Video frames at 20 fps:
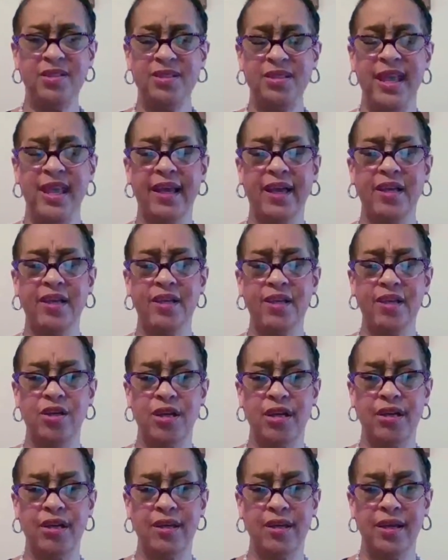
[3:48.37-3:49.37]
take a
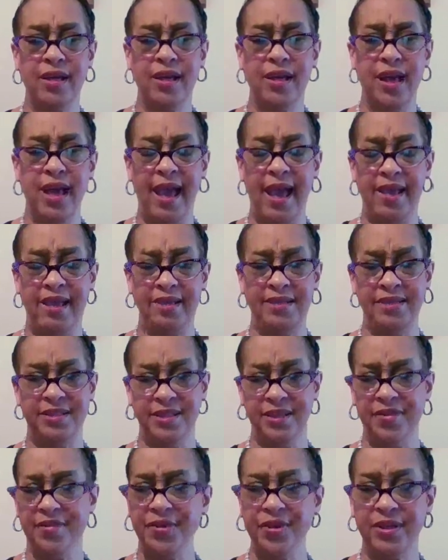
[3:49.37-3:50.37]
look at it
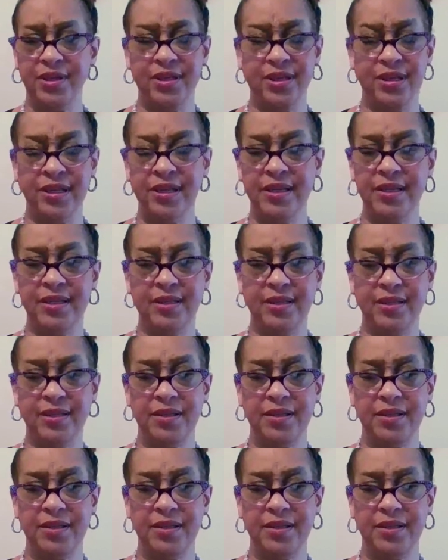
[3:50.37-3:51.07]
differently,